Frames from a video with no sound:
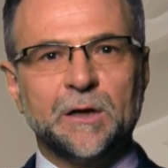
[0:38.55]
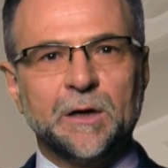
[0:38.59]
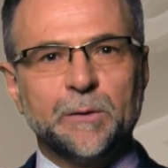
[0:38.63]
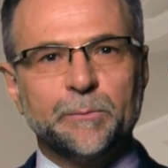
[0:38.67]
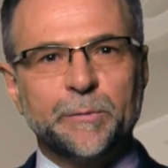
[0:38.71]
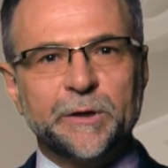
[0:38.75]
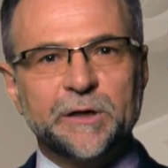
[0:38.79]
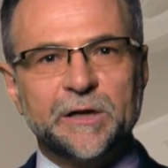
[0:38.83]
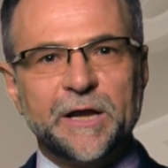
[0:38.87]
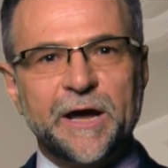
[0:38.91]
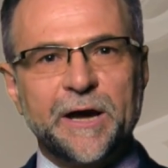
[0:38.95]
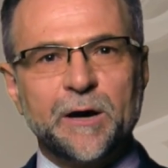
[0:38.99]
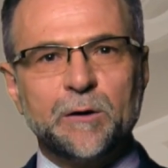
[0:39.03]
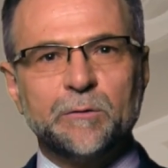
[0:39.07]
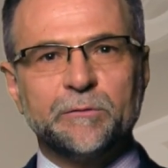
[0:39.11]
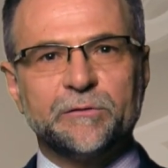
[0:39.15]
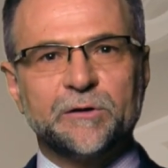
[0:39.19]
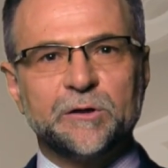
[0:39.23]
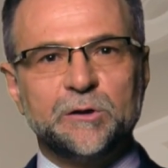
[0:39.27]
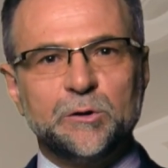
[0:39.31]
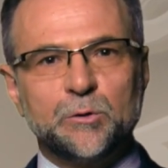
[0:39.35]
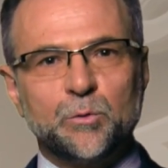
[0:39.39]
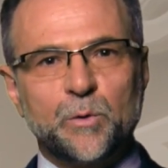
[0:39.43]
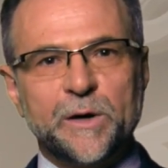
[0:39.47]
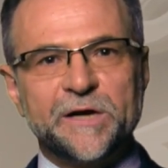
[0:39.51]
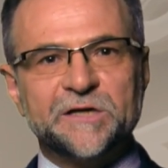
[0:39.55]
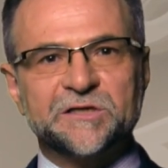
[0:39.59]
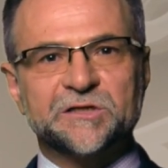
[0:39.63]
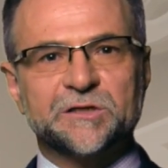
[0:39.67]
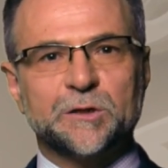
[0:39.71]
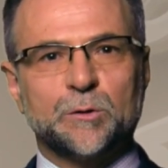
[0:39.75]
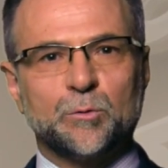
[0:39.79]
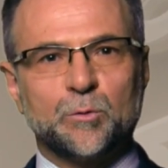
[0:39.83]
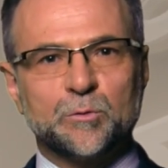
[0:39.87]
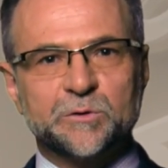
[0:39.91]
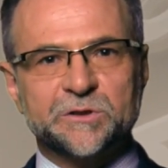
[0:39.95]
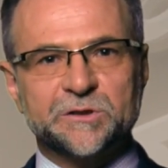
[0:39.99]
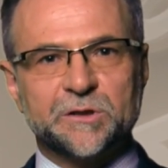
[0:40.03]
But now the US
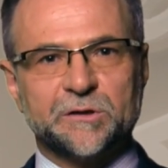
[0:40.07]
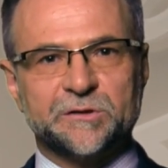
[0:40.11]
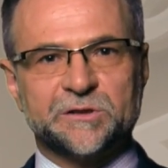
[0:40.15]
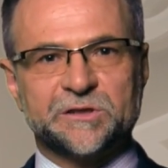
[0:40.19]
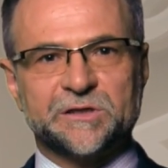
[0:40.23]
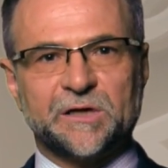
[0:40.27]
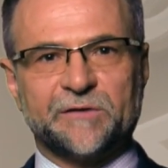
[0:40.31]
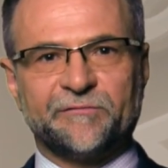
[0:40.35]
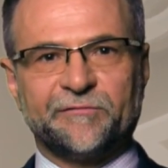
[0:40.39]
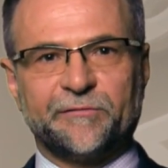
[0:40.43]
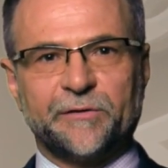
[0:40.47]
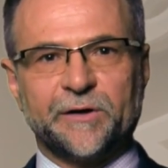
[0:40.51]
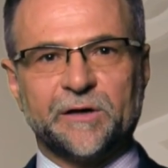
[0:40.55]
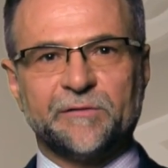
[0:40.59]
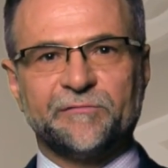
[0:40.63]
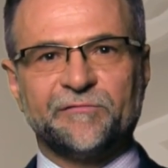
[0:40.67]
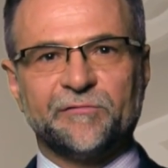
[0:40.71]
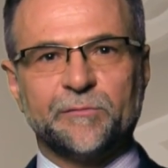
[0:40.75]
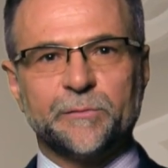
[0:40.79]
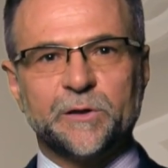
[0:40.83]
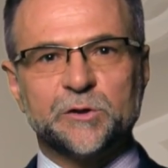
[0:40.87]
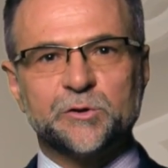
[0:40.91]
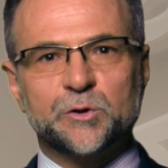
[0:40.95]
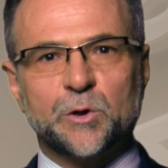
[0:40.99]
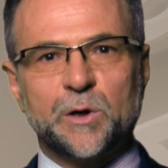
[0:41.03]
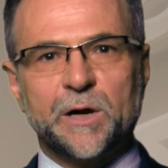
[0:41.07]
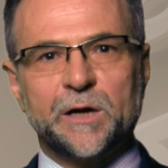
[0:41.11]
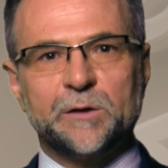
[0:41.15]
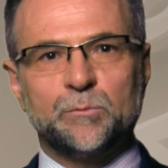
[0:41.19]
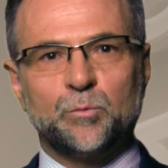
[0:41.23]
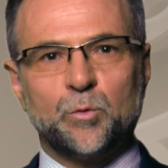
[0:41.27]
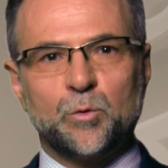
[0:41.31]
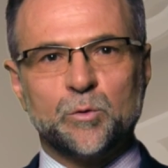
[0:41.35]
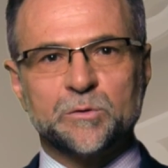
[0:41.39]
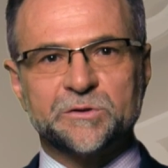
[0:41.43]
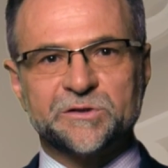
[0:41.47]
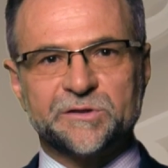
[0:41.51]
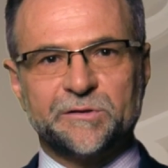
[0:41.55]
are also suffering from the trade
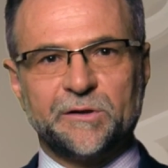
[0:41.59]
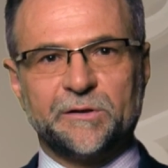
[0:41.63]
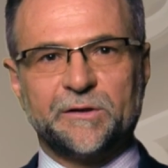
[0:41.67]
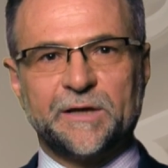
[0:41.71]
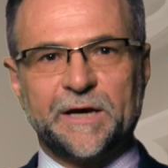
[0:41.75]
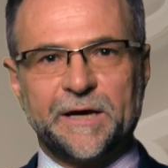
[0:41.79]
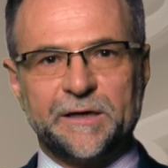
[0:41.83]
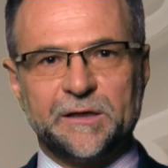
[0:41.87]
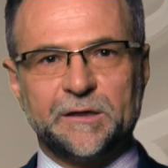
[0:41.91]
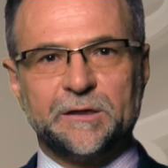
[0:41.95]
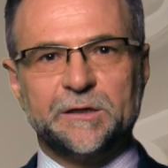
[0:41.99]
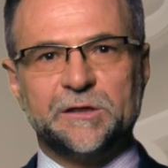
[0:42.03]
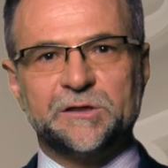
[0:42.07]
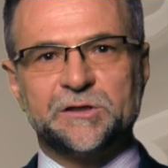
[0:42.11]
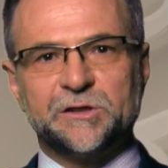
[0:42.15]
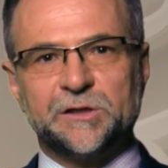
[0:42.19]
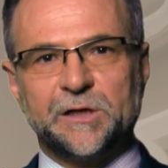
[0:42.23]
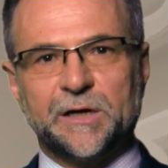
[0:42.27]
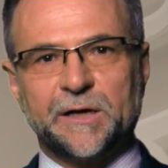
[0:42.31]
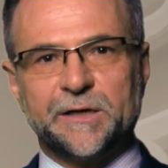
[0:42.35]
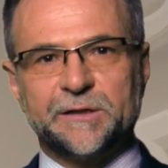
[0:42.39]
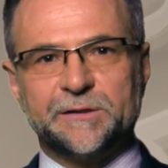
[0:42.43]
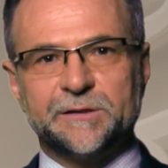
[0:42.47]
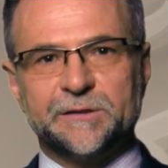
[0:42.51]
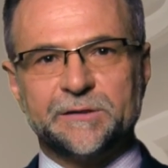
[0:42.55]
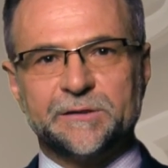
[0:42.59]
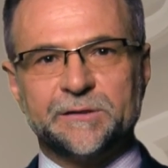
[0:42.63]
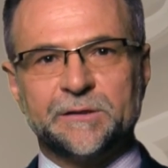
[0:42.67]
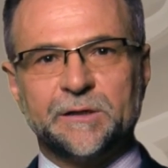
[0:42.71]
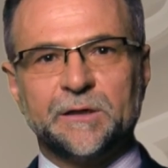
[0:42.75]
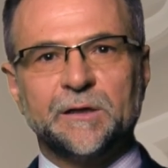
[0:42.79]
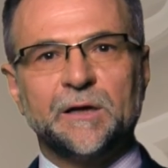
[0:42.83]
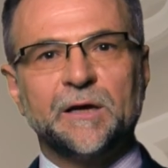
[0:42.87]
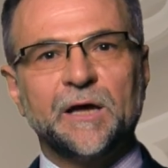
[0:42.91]
wars that they initiated,